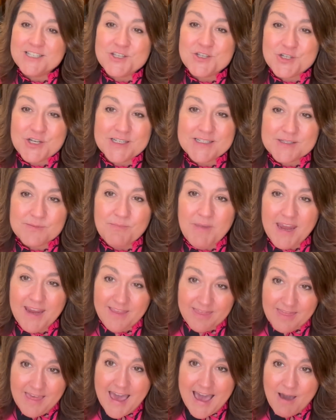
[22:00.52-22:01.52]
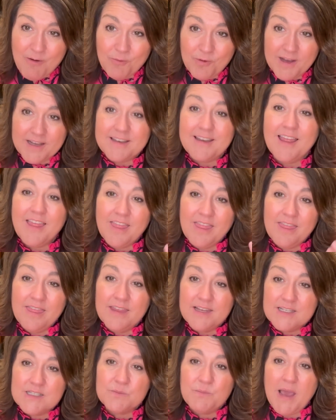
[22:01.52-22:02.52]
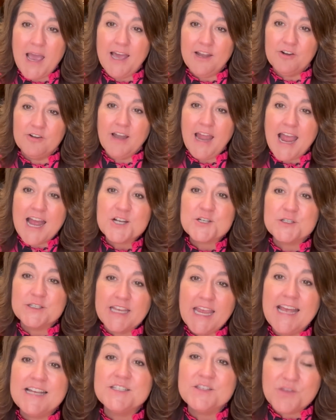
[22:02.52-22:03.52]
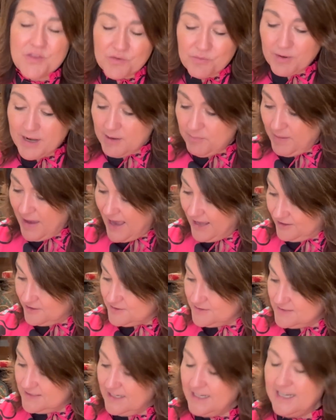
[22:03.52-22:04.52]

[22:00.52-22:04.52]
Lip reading: just make that one. This pattern actually has 3 patterns in